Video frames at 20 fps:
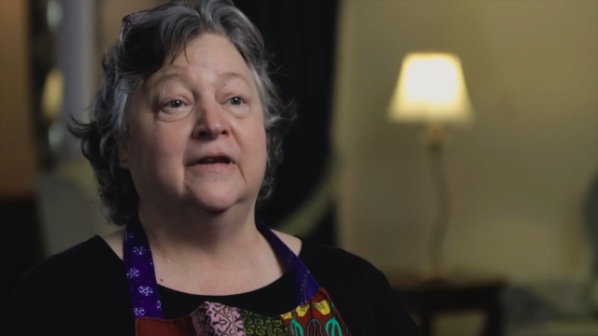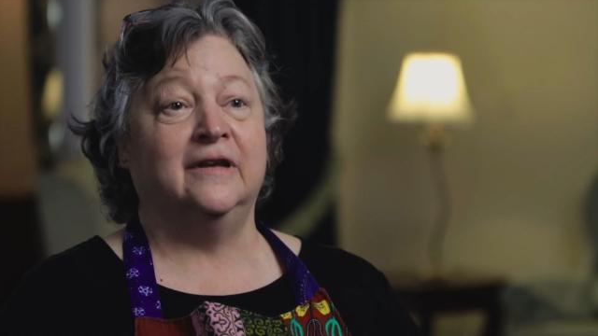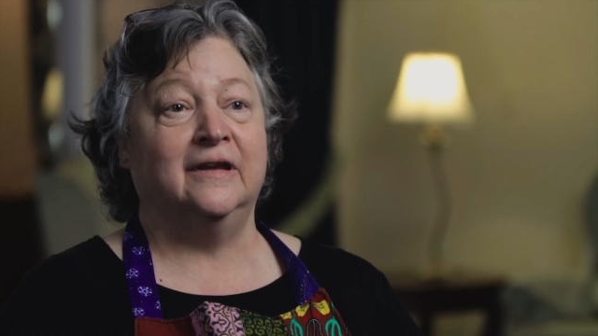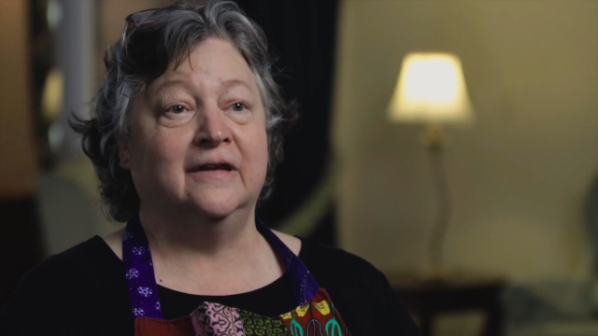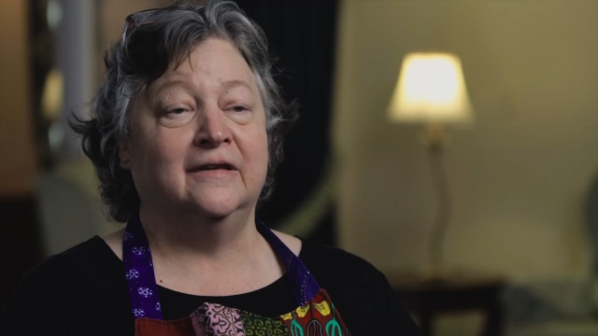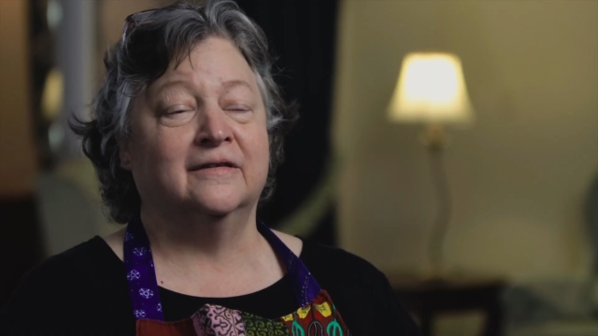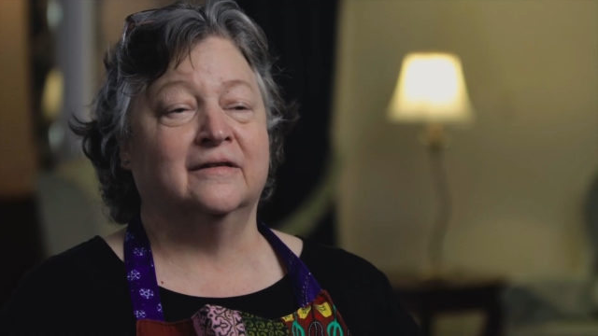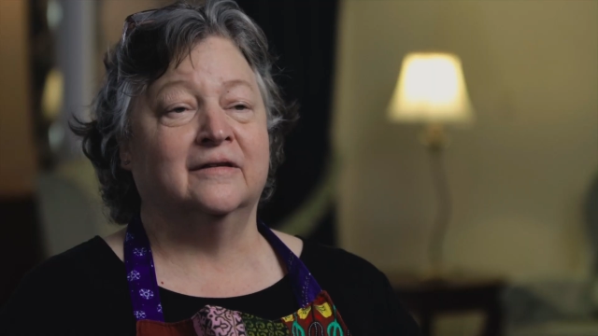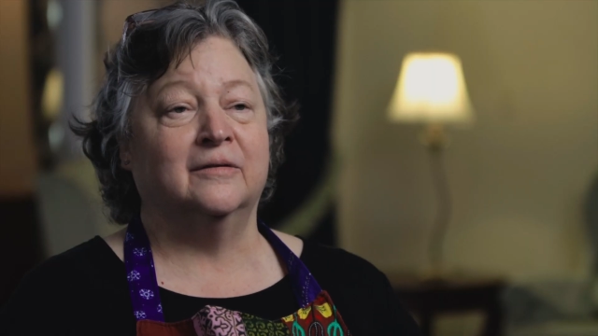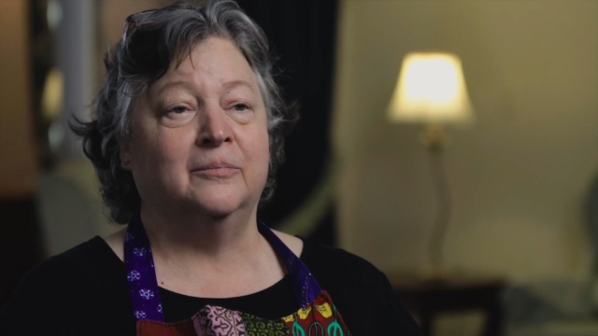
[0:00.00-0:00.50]
it
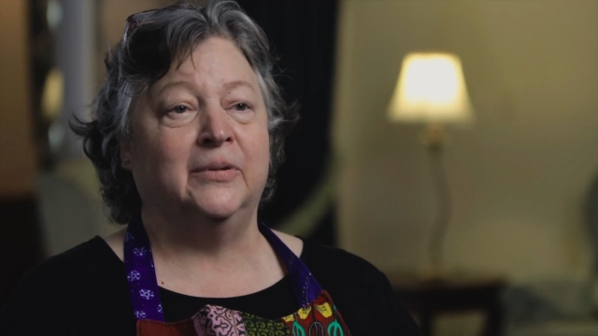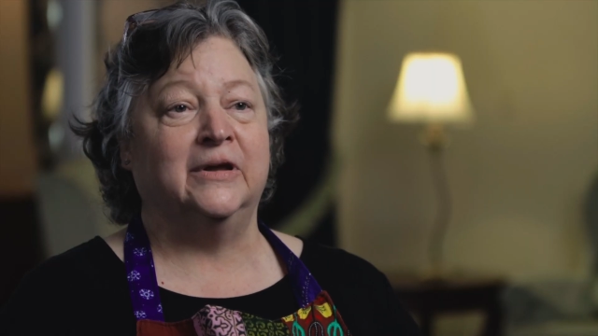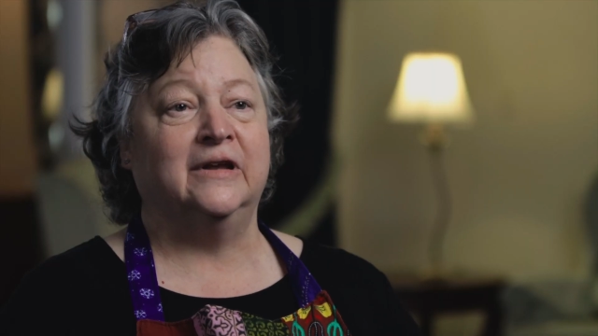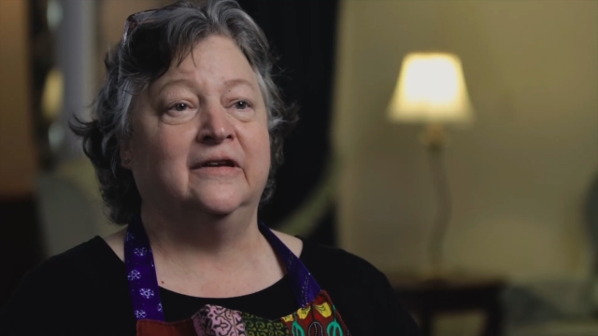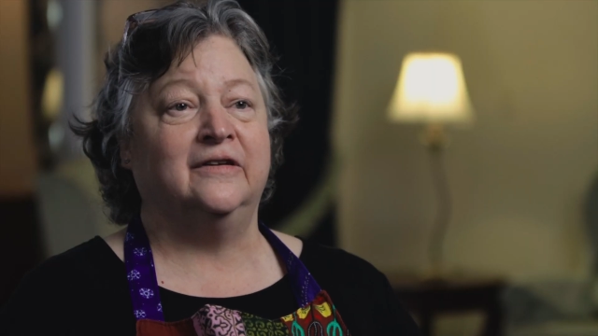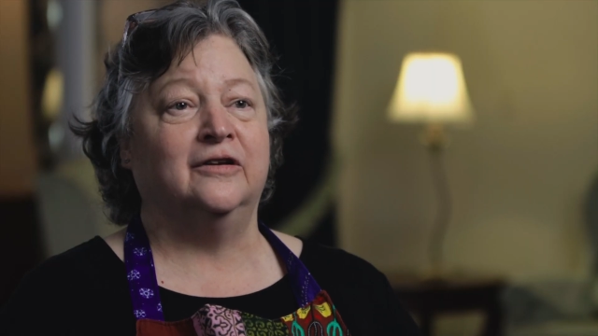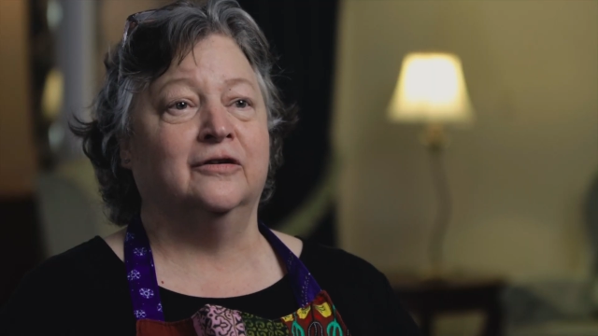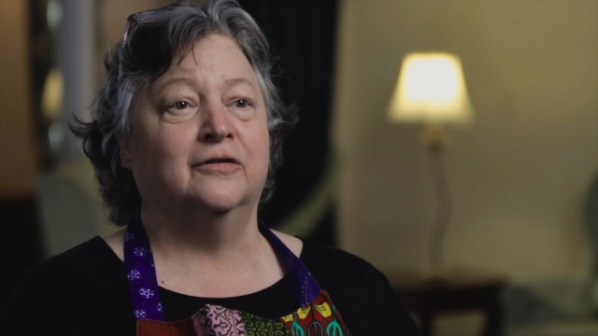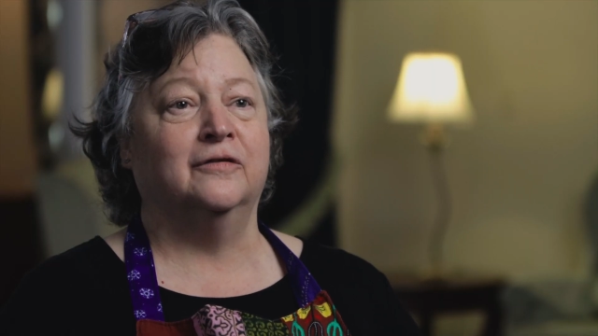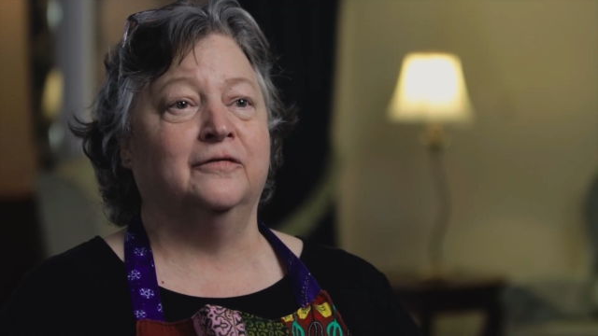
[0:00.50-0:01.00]
is a
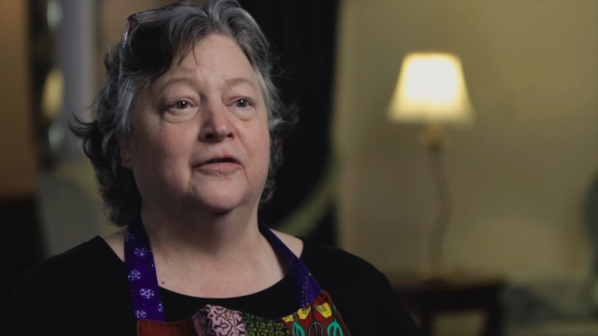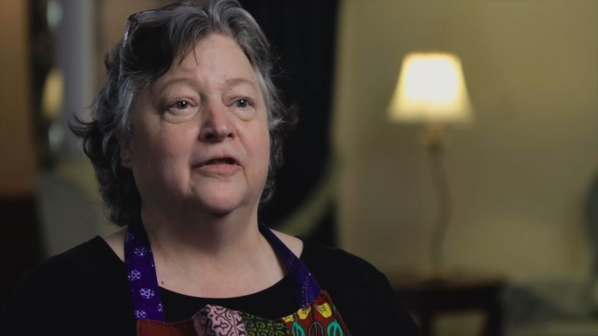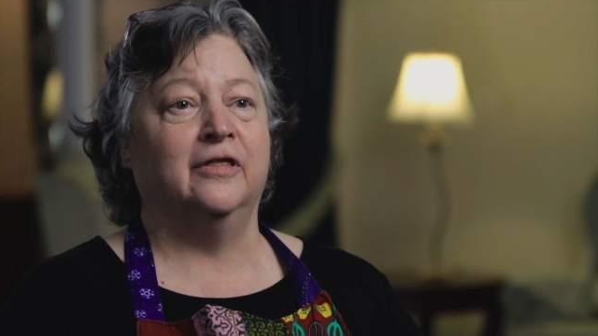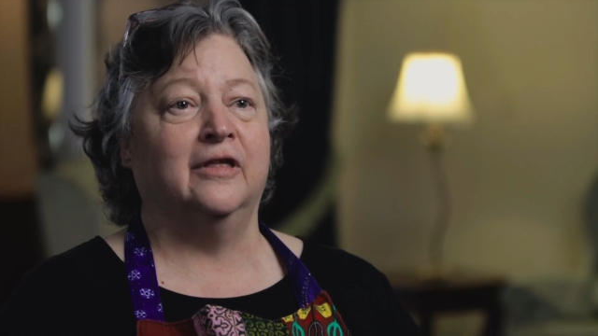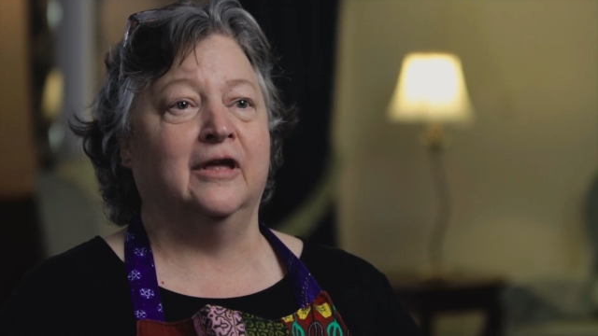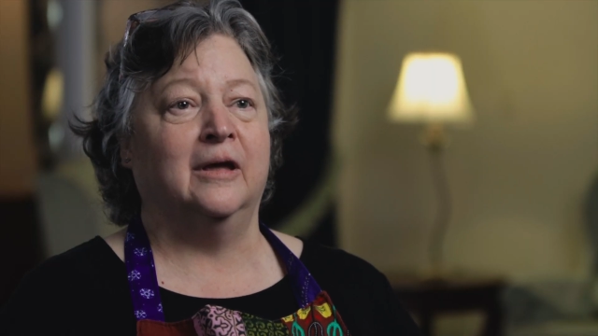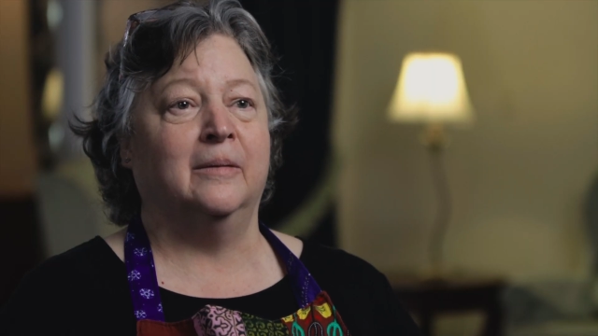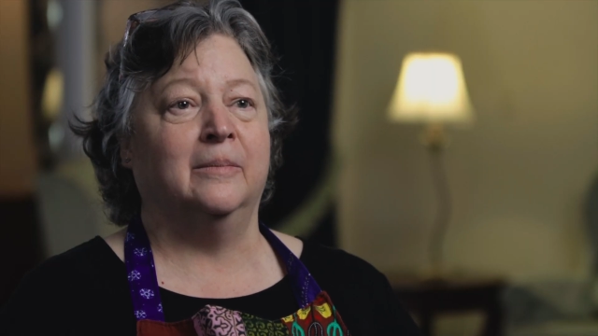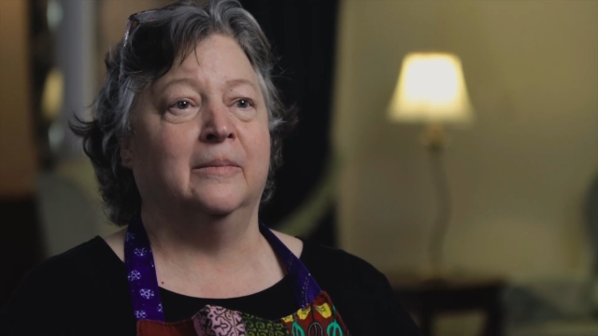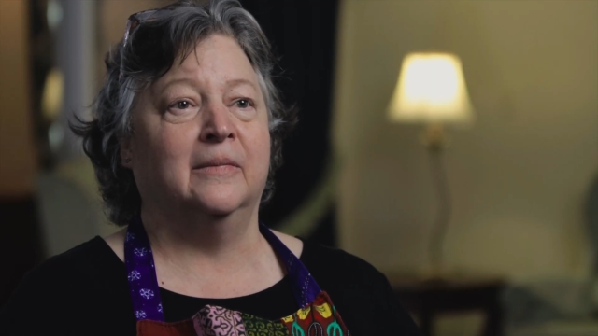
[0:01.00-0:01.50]
big deal for
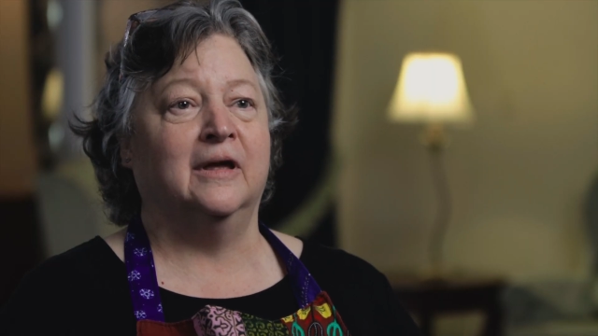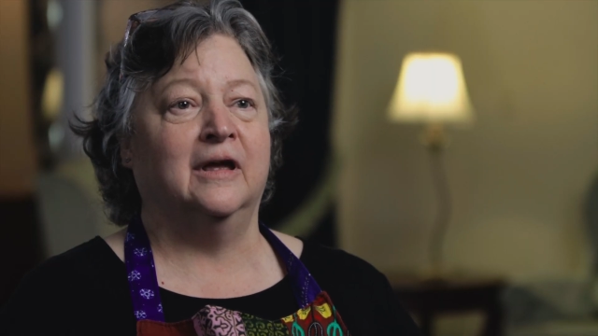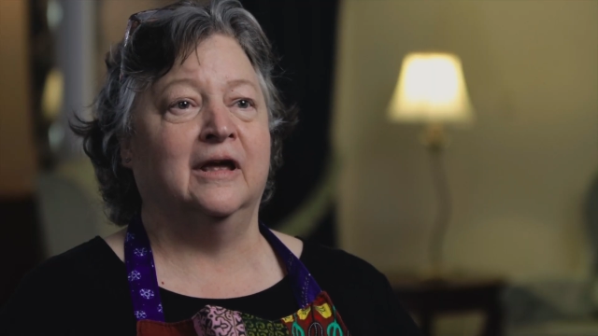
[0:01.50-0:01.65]
them